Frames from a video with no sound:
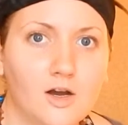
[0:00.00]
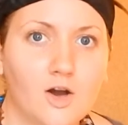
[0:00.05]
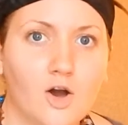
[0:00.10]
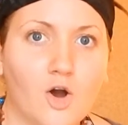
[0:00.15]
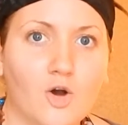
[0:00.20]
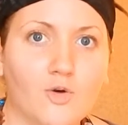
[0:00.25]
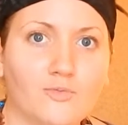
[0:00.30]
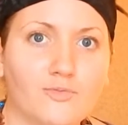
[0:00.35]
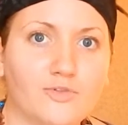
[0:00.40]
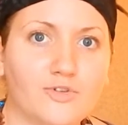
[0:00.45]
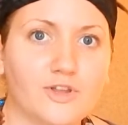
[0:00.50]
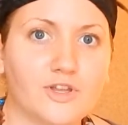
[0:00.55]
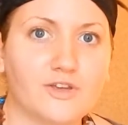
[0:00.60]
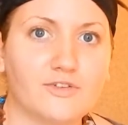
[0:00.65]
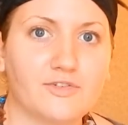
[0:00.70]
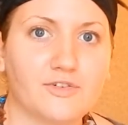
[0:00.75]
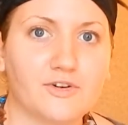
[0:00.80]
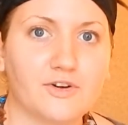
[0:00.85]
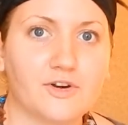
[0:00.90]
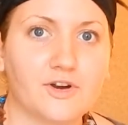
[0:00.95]
hopefully if
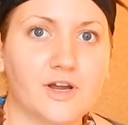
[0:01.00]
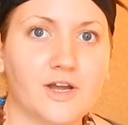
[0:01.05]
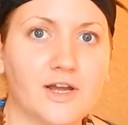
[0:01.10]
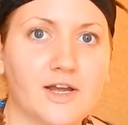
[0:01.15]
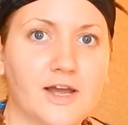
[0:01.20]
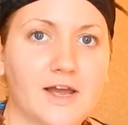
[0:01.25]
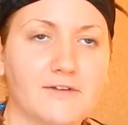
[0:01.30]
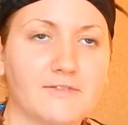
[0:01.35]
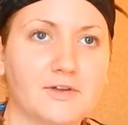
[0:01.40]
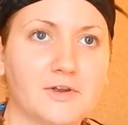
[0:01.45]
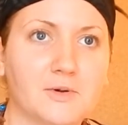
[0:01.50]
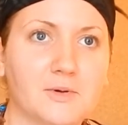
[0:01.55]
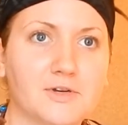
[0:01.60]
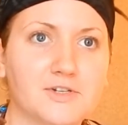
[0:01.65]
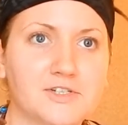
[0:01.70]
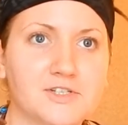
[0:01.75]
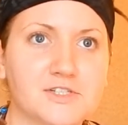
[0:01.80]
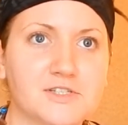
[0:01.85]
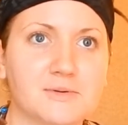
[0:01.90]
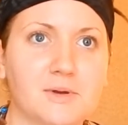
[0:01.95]
you're having
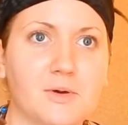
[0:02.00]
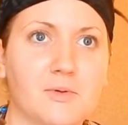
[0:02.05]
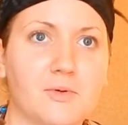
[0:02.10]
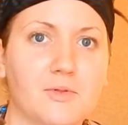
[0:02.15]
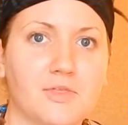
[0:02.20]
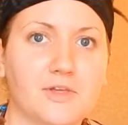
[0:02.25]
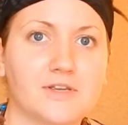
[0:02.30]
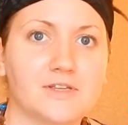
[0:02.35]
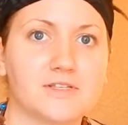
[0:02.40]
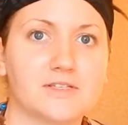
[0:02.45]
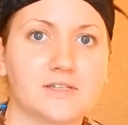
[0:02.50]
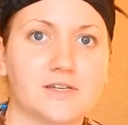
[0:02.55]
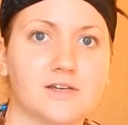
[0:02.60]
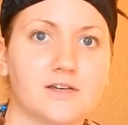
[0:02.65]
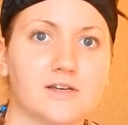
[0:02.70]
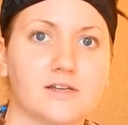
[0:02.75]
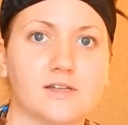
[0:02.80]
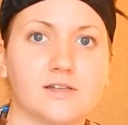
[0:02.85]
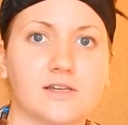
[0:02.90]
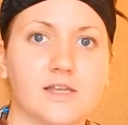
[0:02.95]
questions about what things
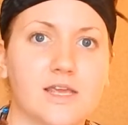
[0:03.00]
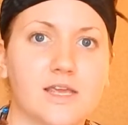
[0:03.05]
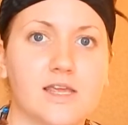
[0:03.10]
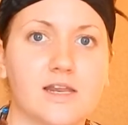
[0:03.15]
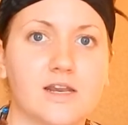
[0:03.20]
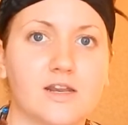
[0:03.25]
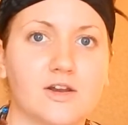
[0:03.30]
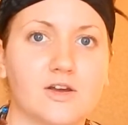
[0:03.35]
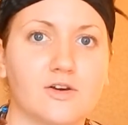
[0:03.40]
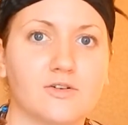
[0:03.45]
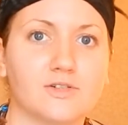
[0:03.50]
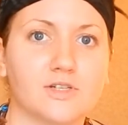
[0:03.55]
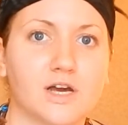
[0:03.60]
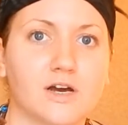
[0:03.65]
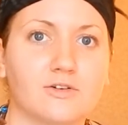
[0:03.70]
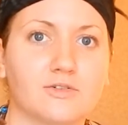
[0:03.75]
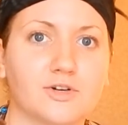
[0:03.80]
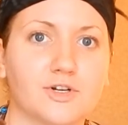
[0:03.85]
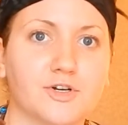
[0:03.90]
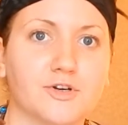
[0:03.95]
to eat in a hotel
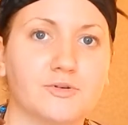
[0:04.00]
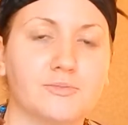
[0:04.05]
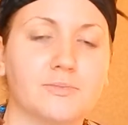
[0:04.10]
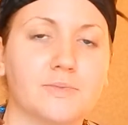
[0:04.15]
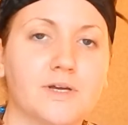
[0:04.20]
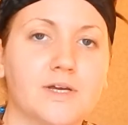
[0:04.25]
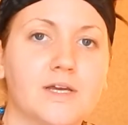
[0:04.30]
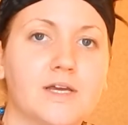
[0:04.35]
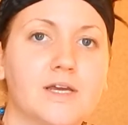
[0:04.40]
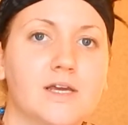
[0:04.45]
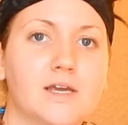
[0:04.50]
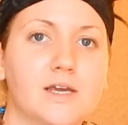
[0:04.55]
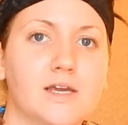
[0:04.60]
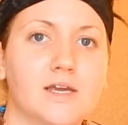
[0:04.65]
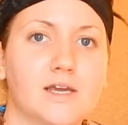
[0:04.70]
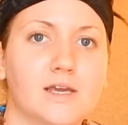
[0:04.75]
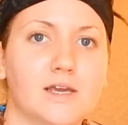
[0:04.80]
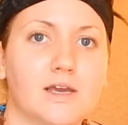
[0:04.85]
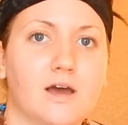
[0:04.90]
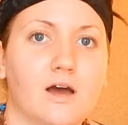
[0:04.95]
room,
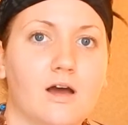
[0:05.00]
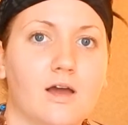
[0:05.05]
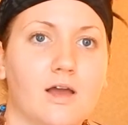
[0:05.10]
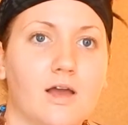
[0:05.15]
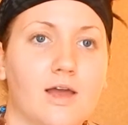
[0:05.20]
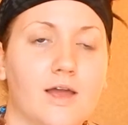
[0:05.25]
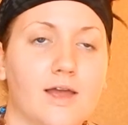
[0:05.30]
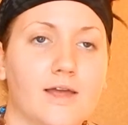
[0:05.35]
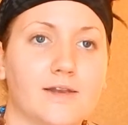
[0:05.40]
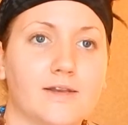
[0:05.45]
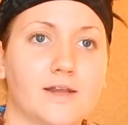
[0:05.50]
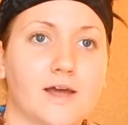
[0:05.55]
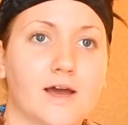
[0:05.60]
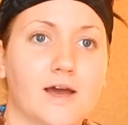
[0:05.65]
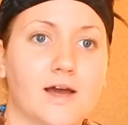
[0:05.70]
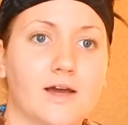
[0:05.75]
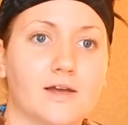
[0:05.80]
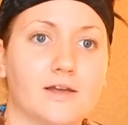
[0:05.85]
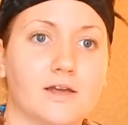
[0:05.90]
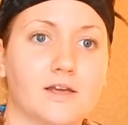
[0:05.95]
and
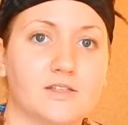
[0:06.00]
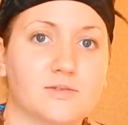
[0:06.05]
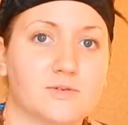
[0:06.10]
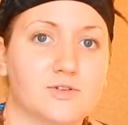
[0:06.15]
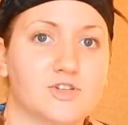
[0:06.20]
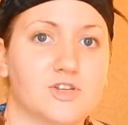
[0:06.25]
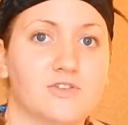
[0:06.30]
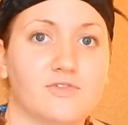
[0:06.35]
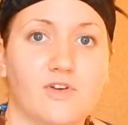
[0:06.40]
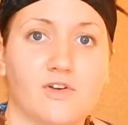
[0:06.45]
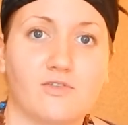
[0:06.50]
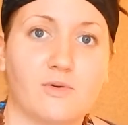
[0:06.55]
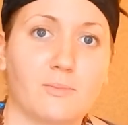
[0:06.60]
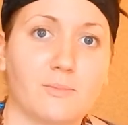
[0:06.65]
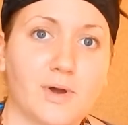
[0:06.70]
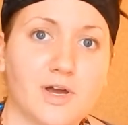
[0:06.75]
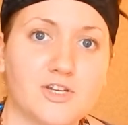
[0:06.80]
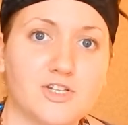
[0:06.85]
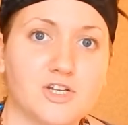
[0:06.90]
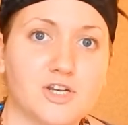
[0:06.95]
especially if you have a
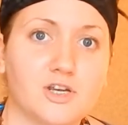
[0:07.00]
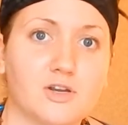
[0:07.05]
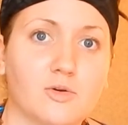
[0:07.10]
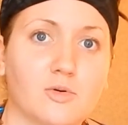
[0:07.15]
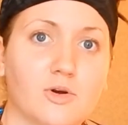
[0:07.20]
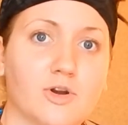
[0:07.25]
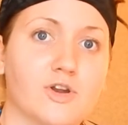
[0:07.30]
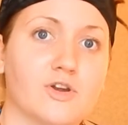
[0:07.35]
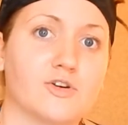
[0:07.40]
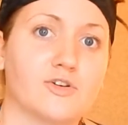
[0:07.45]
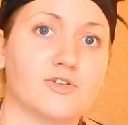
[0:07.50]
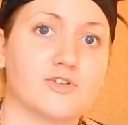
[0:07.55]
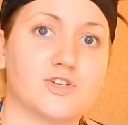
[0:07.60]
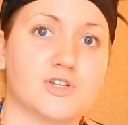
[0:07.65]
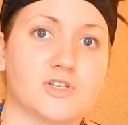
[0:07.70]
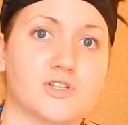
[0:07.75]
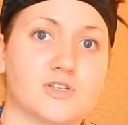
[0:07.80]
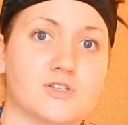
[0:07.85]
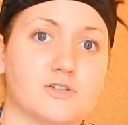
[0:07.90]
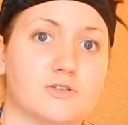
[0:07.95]
budget or you
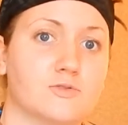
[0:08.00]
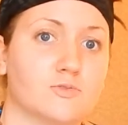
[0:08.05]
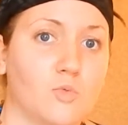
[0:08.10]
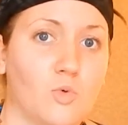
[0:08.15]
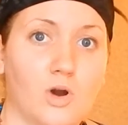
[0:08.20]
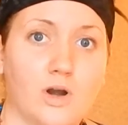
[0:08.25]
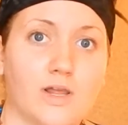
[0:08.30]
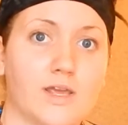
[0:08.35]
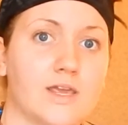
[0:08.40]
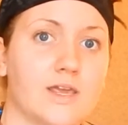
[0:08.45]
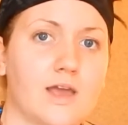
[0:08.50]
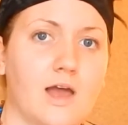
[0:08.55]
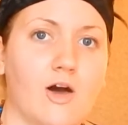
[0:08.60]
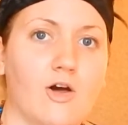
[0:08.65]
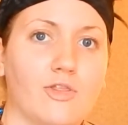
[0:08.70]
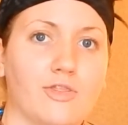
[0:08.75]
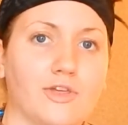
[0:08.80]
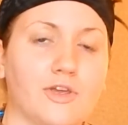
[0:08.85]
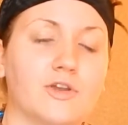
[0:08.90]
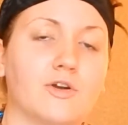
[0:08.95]
just want to eat
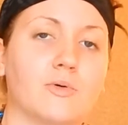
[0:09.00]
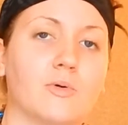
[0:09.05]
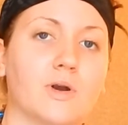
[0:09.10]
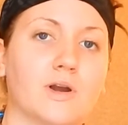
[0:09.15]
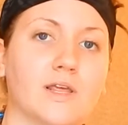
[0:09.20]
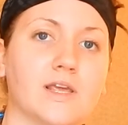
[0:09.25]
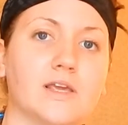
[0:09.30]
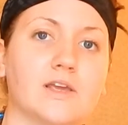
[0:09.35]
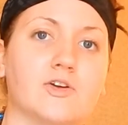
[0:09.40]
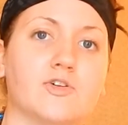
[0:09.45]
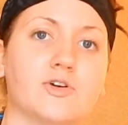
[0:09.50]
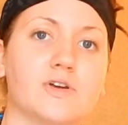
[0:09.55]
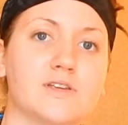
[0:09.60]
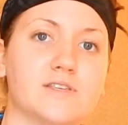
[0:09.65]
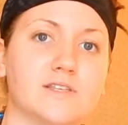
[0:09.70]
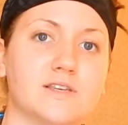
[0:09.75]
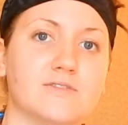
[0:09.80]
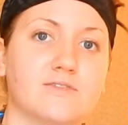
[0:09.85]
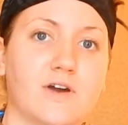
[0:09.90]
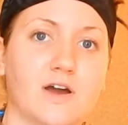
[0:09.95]
healthy, you don't want to eat
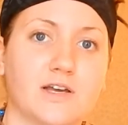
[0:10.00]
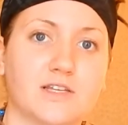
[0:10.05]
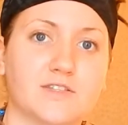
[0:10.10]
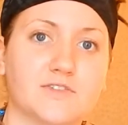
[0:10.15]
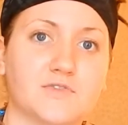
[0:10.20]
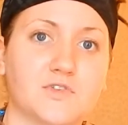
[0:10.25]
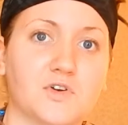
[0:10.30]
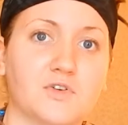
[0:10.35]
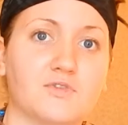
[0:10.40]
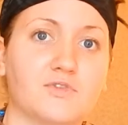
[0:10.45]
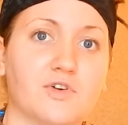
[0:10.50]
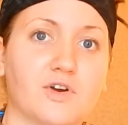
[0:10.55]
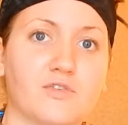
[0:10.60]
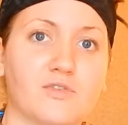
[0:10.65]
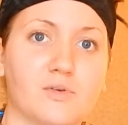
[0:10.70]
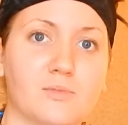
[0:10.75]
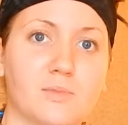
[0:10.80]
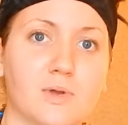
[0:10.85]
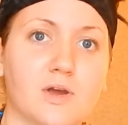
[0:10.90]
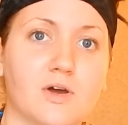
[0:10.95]
greasy fast food for
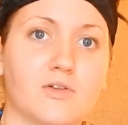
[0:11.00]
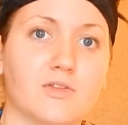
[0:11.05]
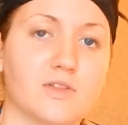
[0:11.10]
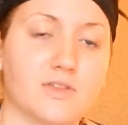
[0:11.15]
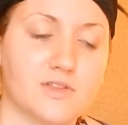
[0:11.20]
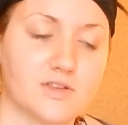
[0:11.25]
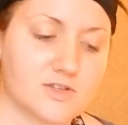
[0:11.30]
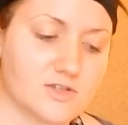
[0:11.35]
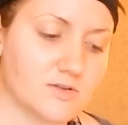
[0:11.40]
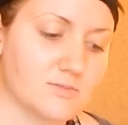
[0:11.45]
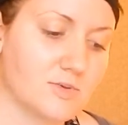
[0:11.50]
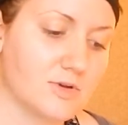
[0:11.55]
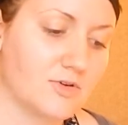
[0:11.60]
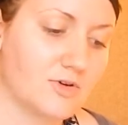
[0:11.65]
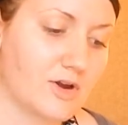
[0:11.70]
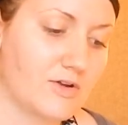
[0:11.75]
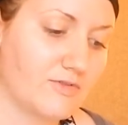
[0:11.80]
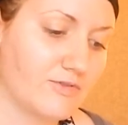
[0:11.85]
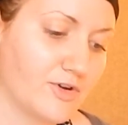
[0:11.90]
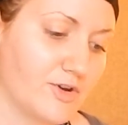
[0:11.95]
every meal, then this would be
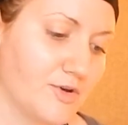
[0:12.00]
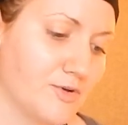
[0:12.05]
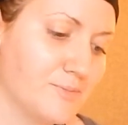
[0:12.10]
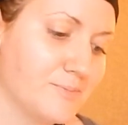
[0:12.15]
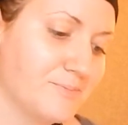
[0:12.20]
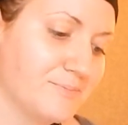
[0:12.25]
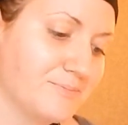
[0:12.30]
great for you.